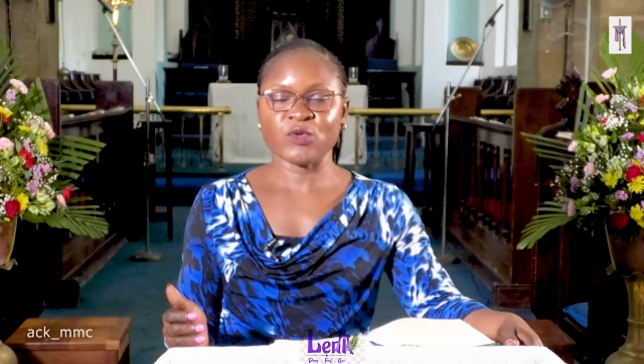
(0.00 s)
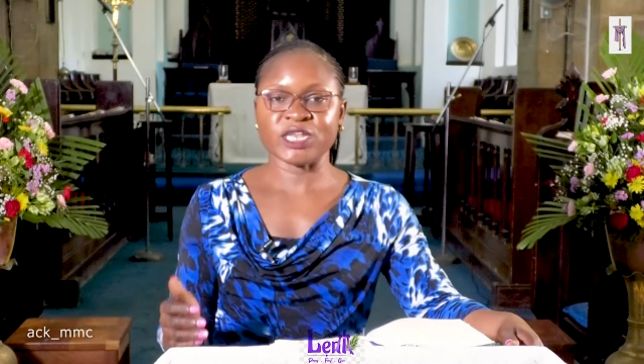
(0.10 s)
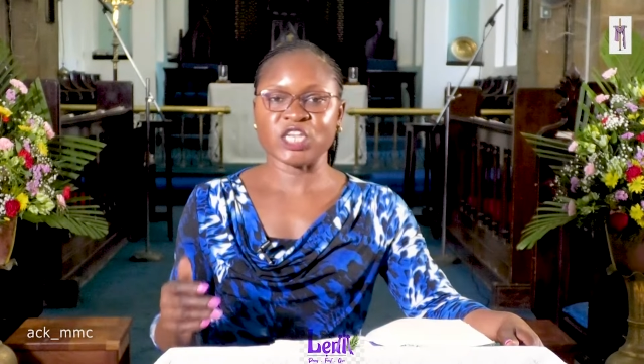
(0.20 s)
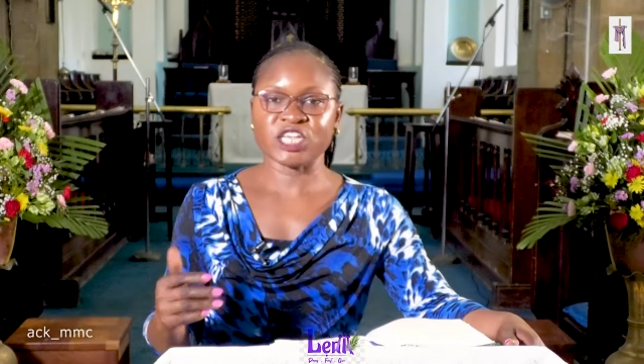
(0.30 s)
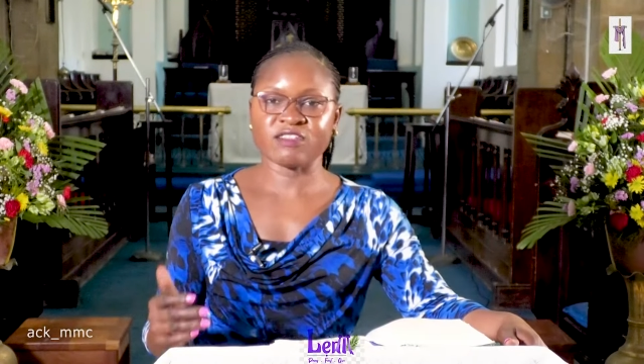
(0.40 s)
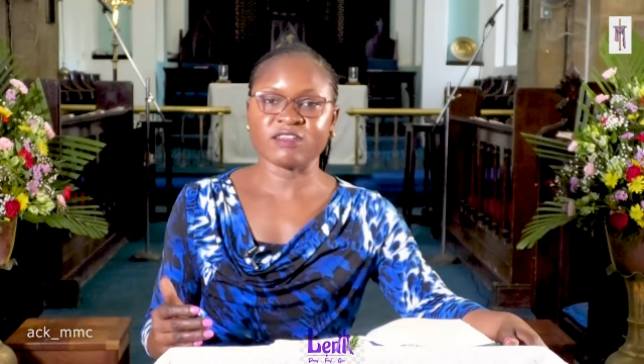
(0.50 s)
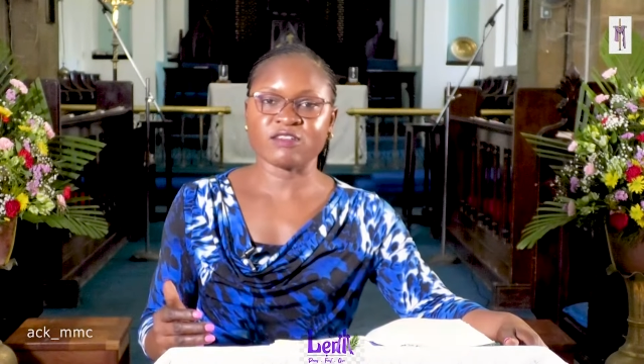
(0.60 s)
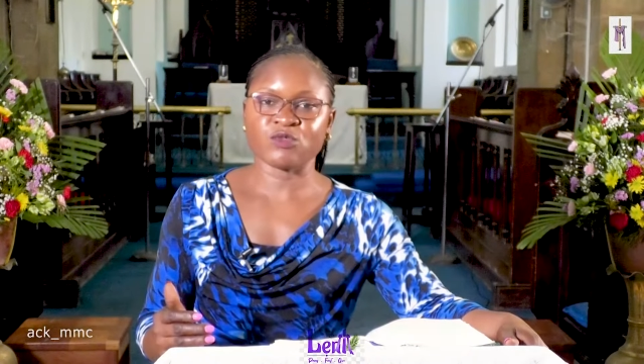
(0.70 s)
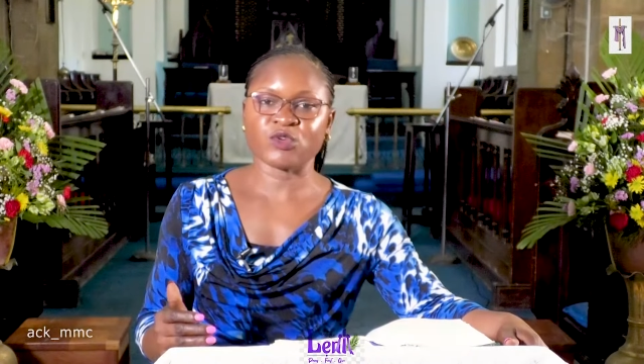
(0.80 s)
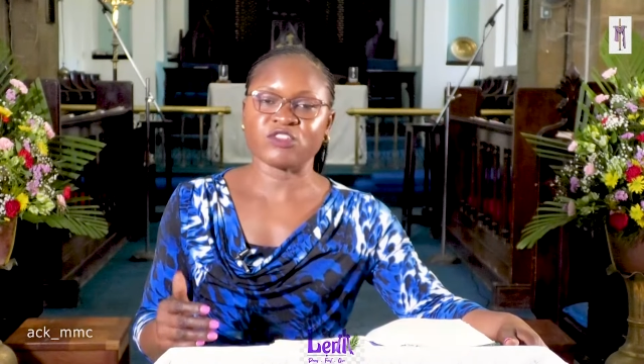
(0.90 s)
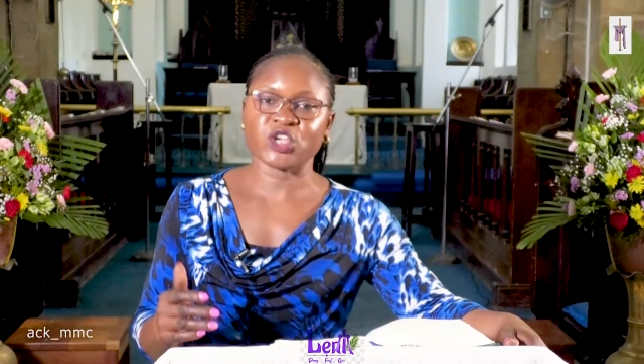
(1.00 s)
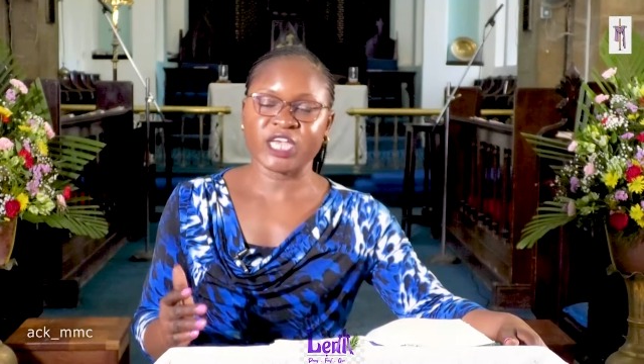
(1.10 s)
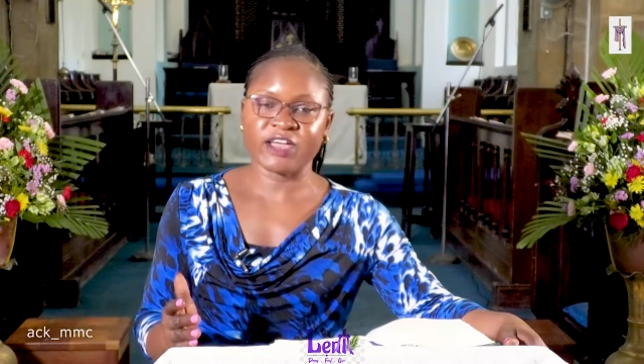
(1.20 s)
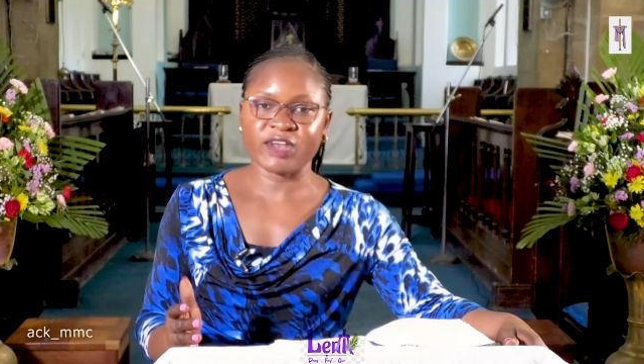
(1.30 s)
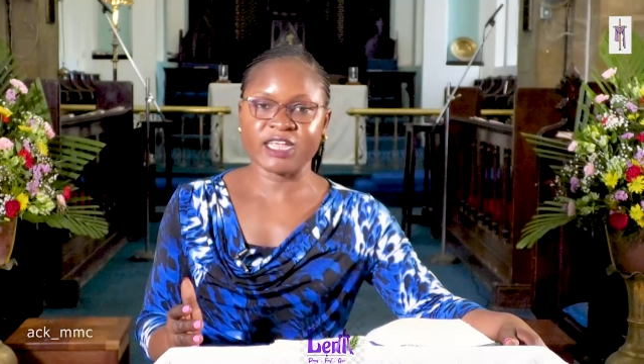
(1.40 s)
when Jesus was
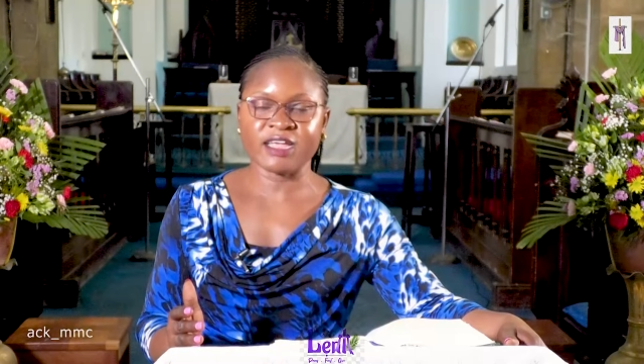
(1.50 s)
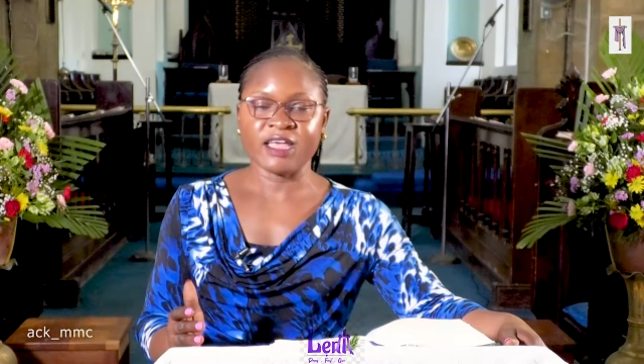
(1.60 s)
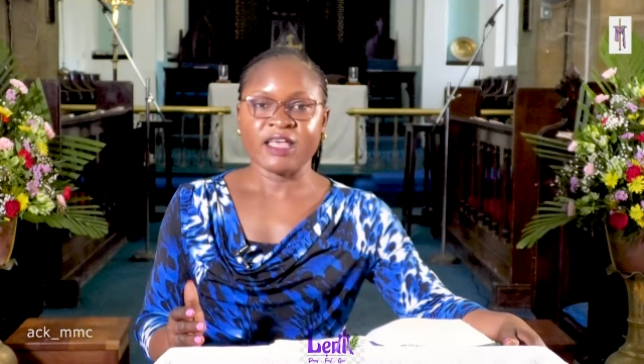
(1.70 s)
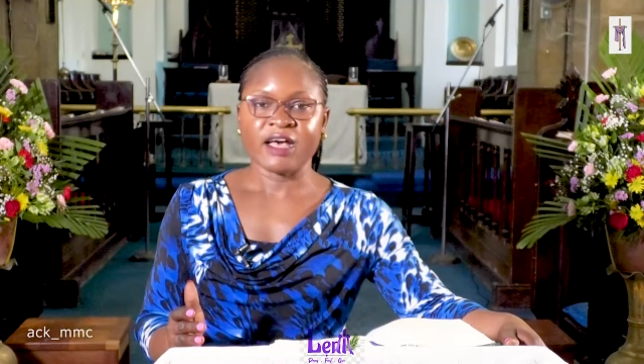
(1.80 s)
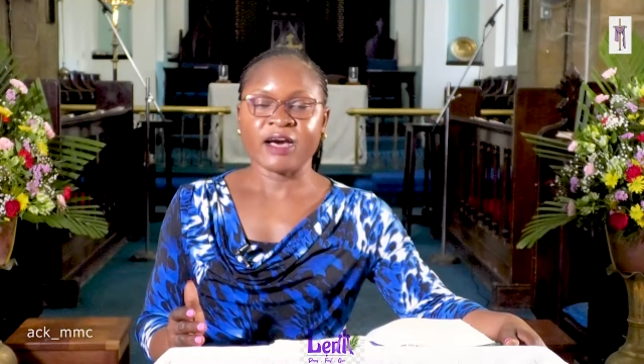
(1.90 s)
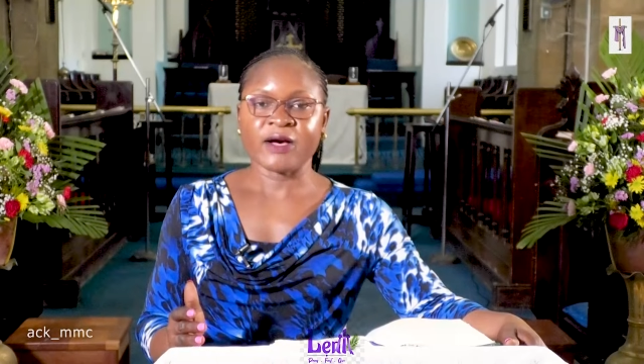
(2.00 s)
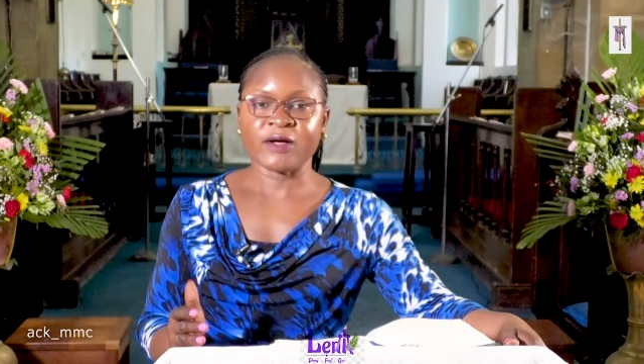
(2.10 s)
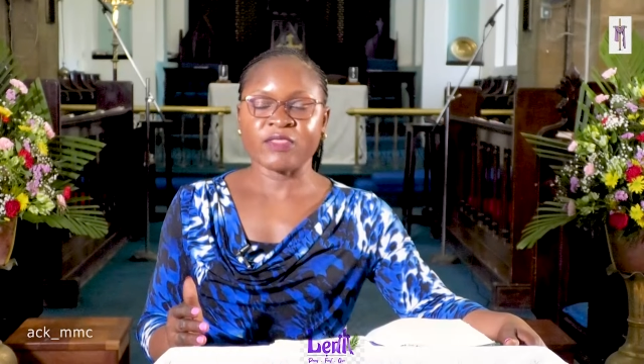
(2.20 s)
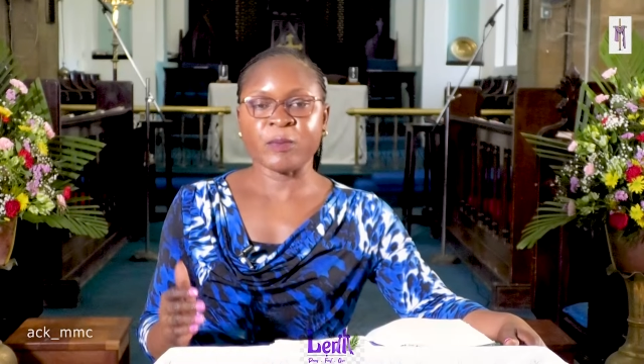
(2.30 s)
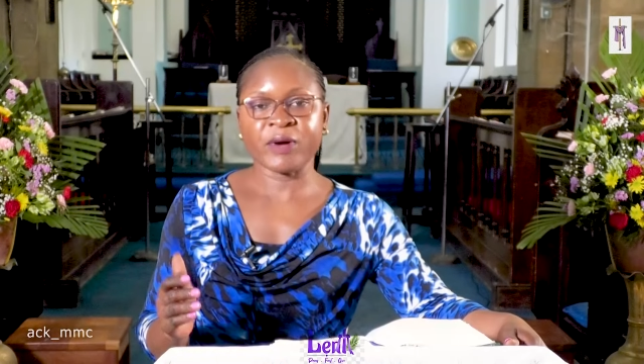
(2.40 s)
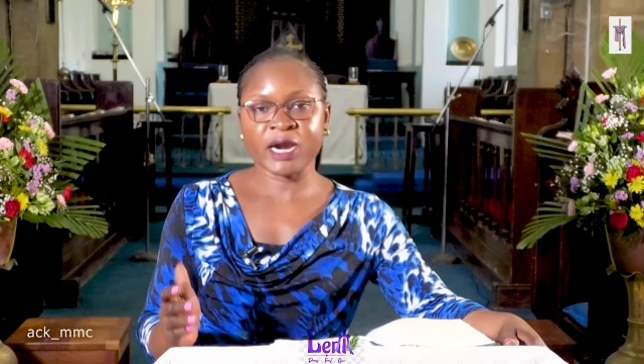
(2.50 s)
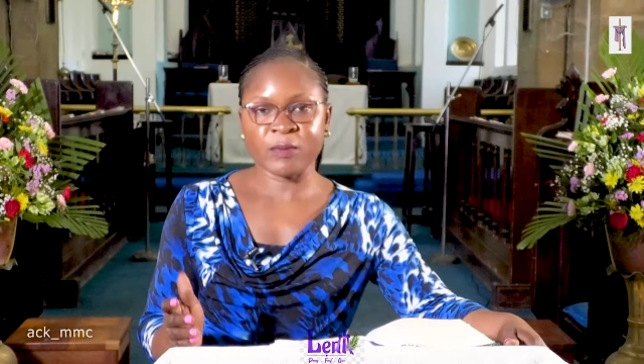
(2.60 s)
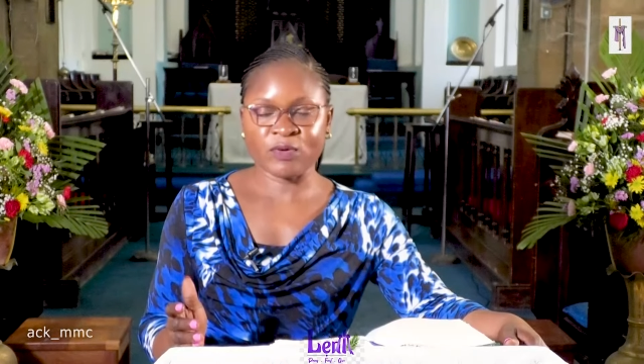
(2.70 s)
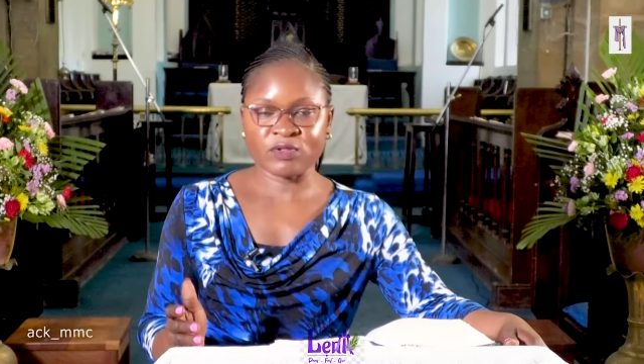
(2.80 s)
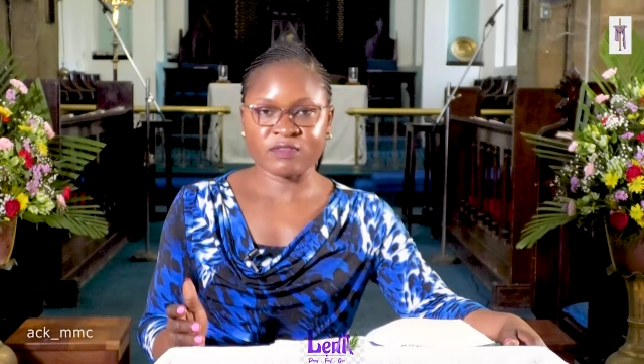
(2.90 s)
sharing uh, the
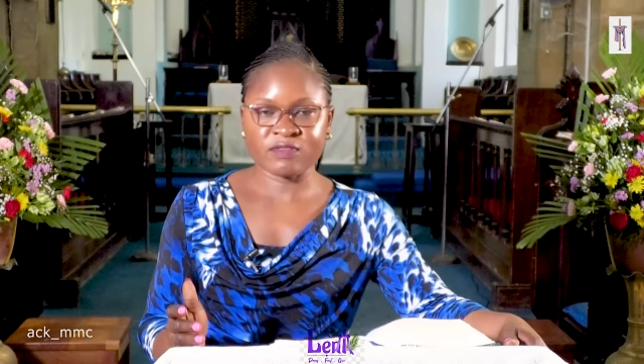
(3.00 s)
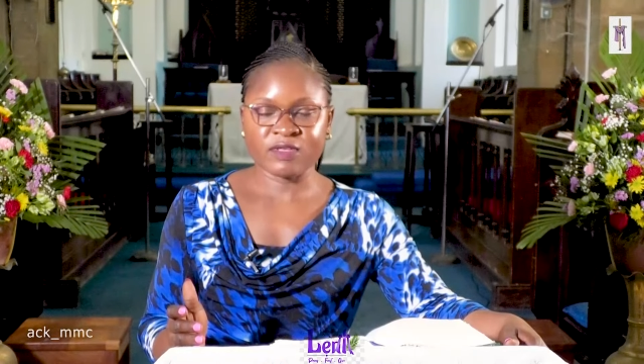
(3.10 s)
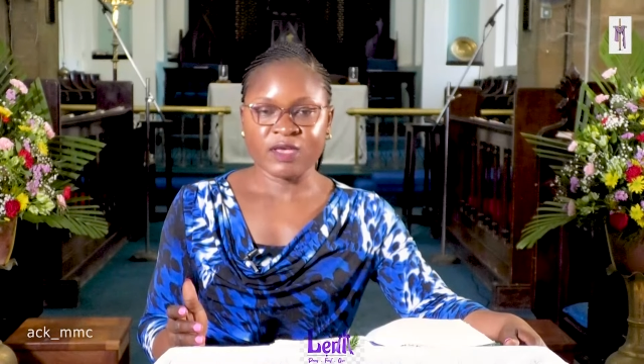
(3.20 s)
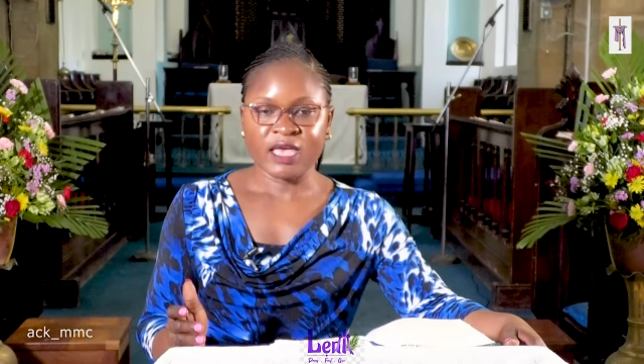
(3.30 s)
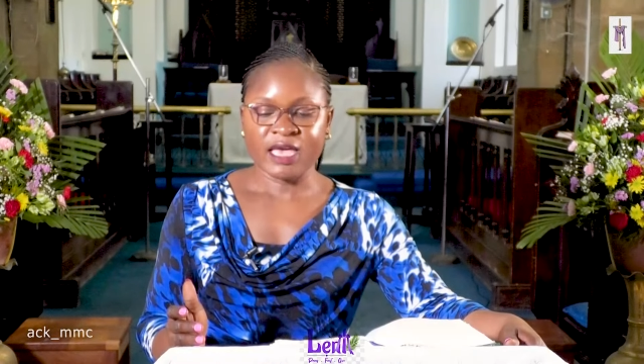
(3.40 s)
parables.